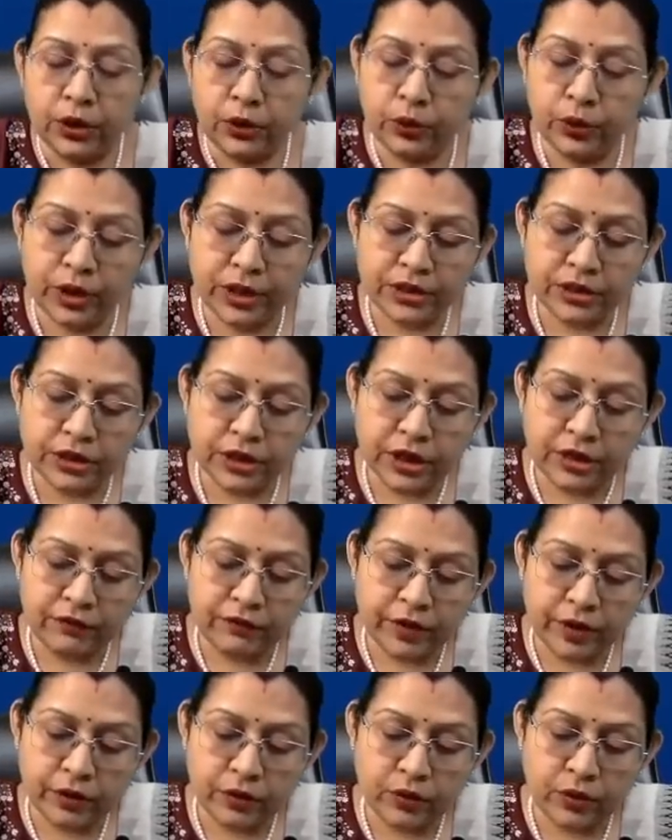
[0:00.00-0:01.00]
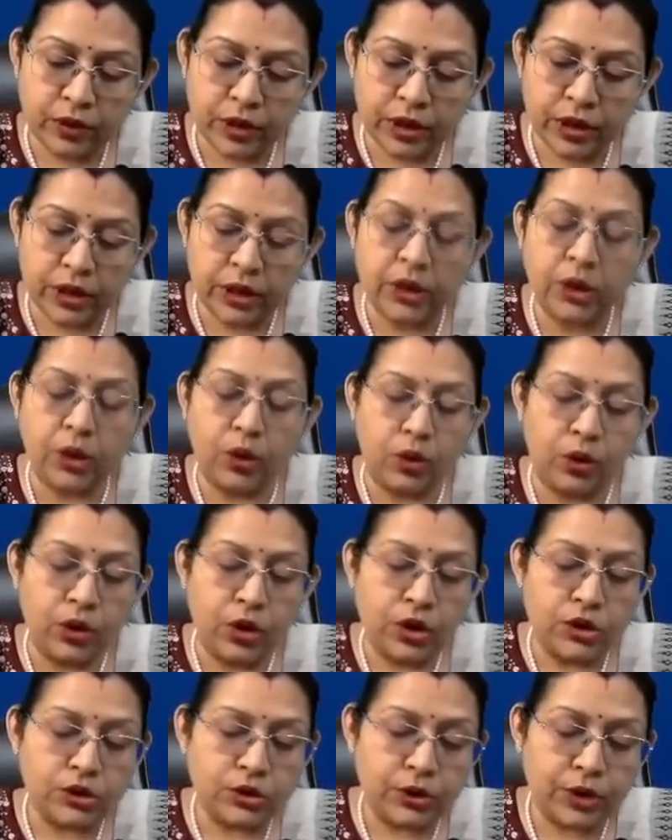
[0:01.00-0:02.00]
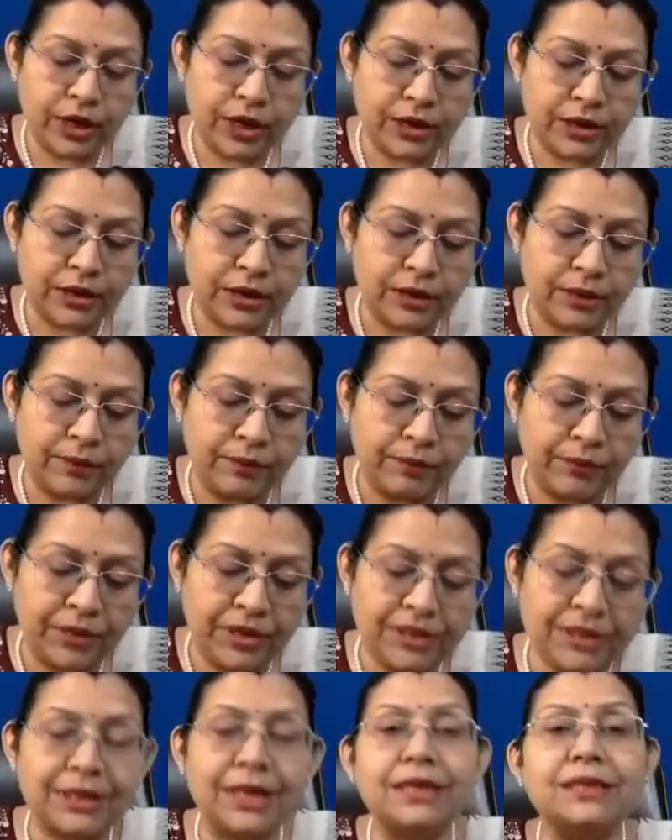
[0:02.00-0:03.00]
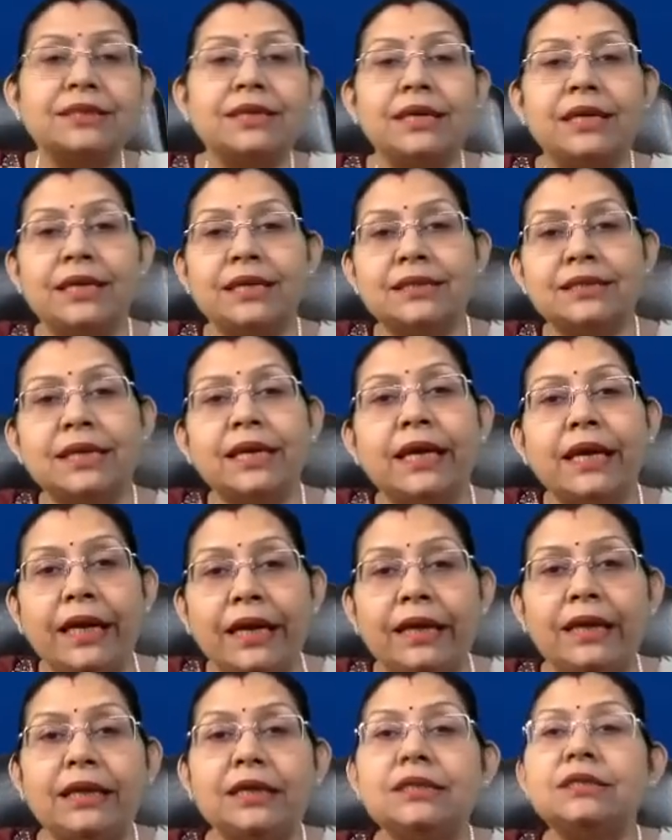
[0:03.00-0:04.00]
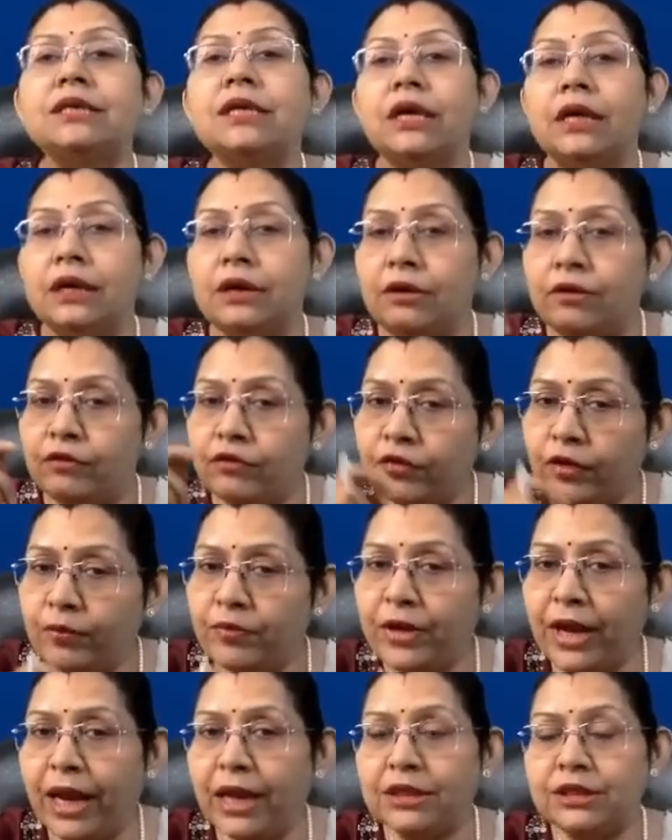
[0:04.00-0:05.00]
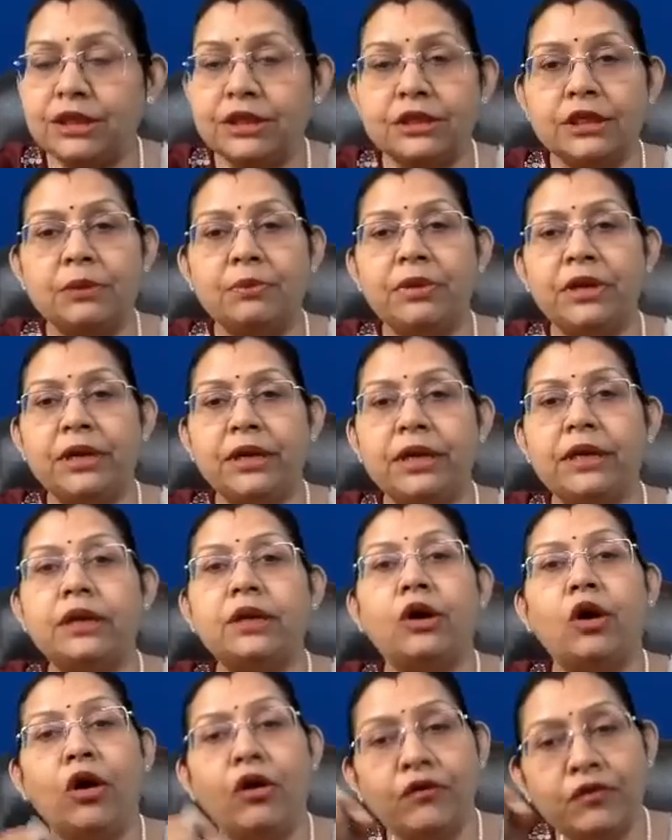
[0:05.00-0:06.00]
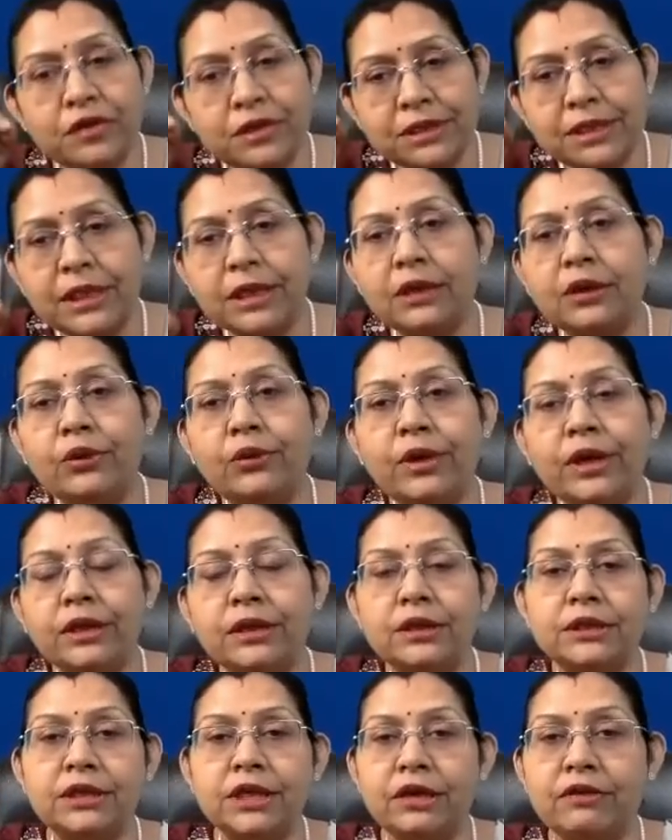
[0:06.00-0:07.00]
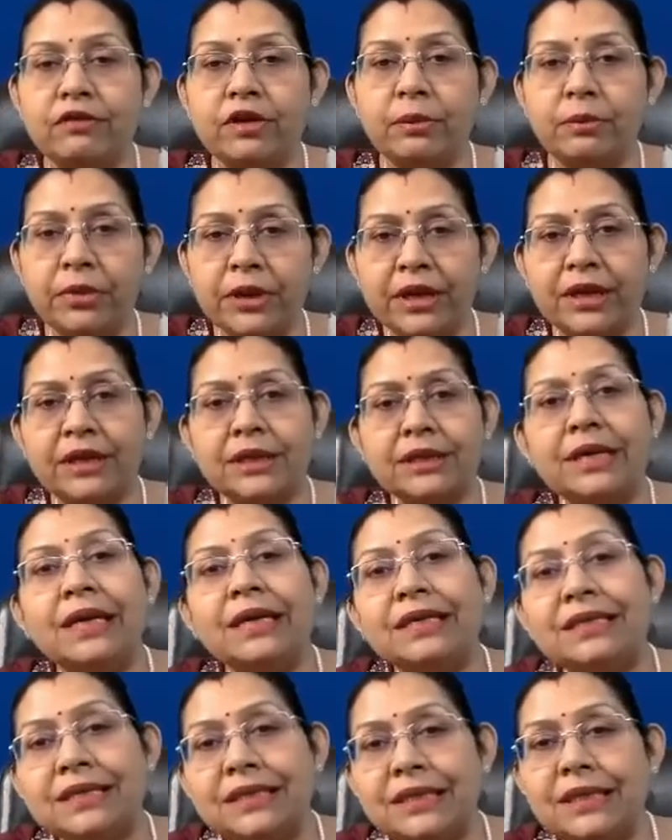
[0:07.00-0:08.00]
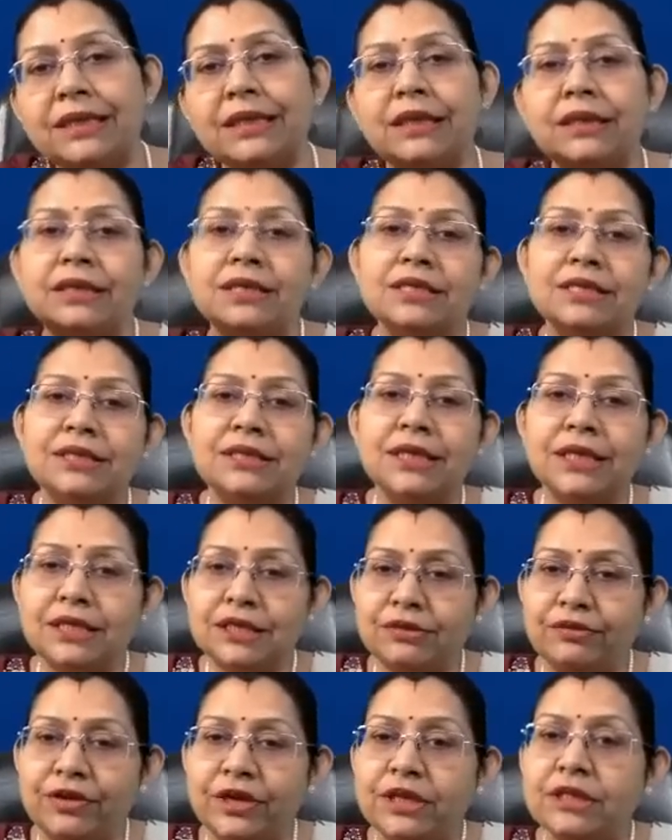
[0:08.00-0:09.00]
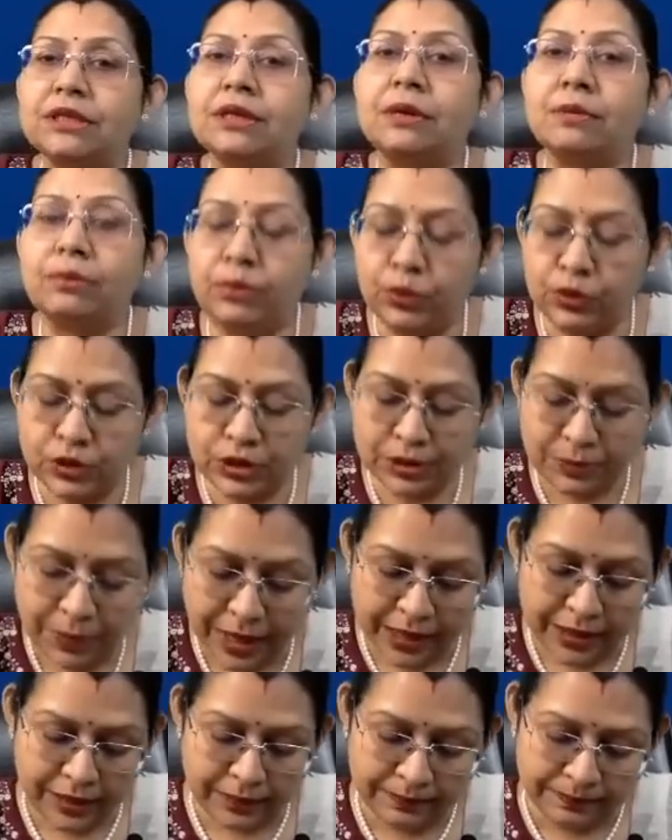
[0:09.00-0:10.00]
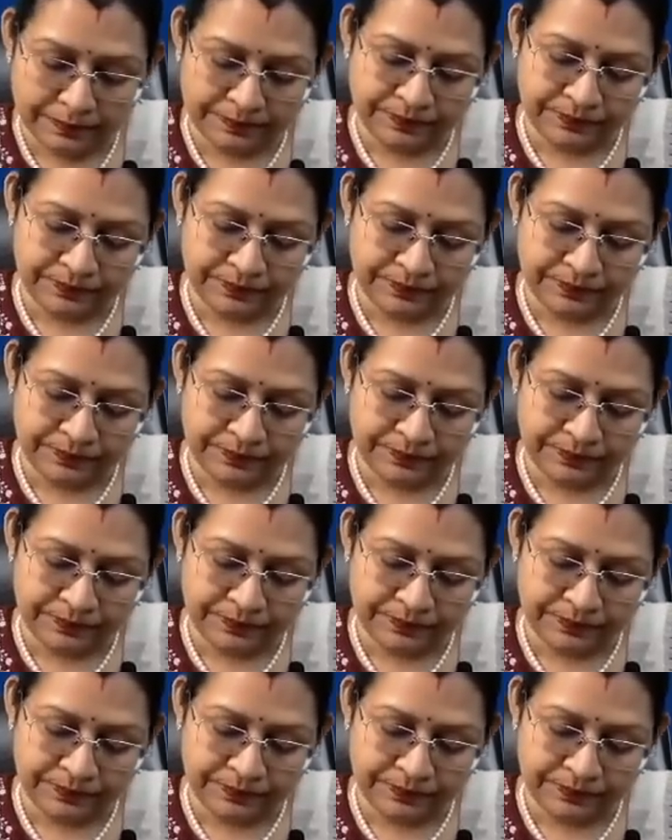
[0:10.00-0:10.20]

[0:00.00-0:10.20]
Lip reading: During the delivery only. No. So here the best answer is it is from the antenatal period, obviously including the delivery period, till the 6 weeks postpartum.